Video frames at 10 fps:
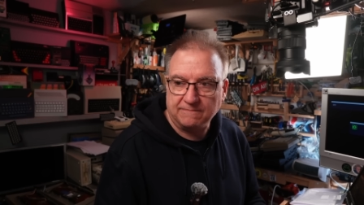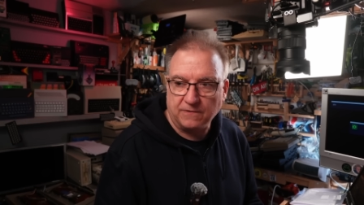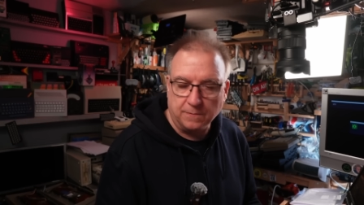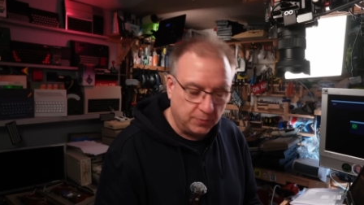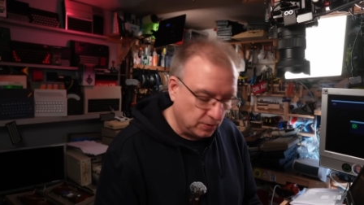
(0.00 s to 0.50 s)

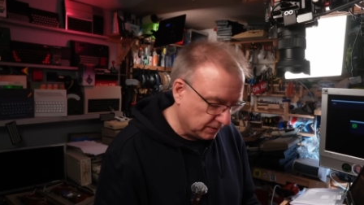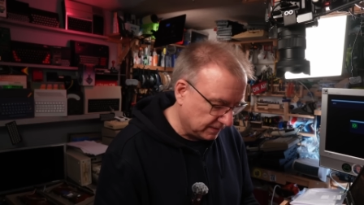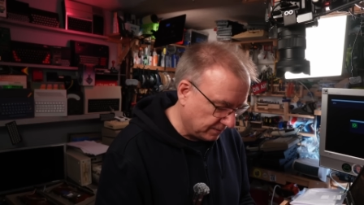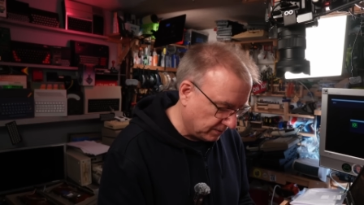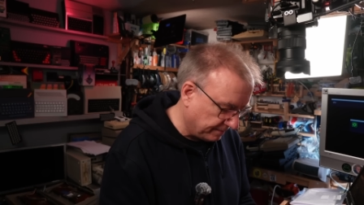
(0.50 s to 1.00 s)
from boards.
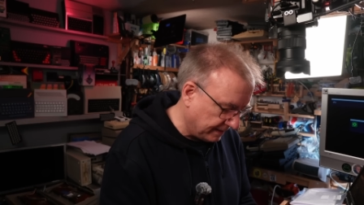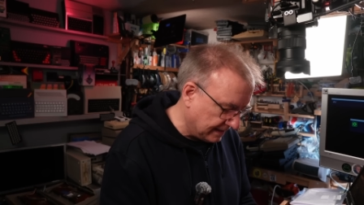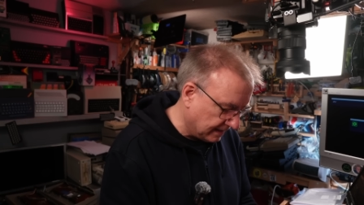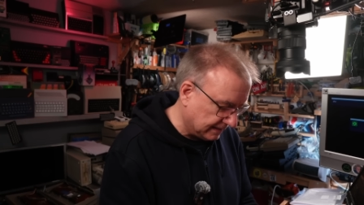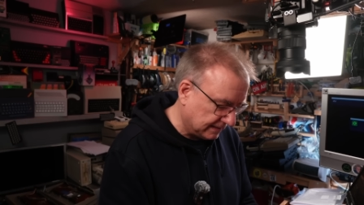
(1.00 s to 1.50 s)
It would have been
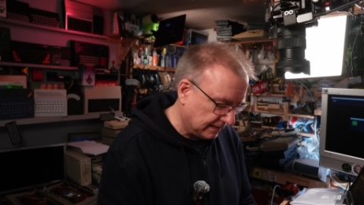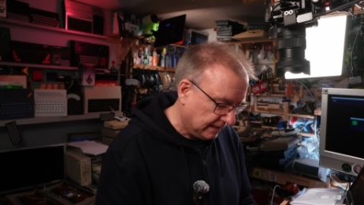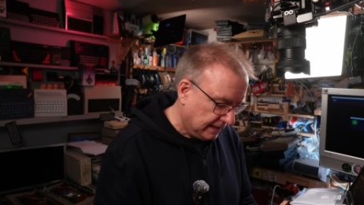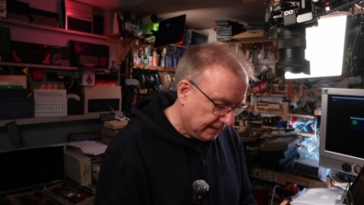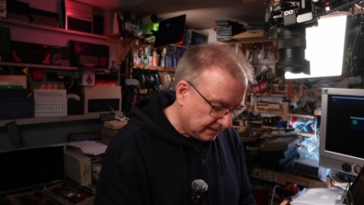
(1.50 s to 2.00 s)
nicer
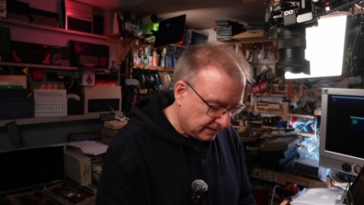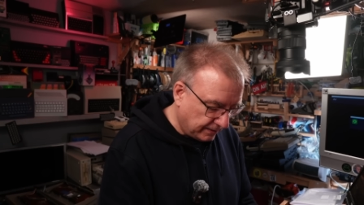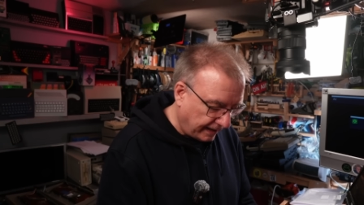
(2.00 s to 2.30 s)
to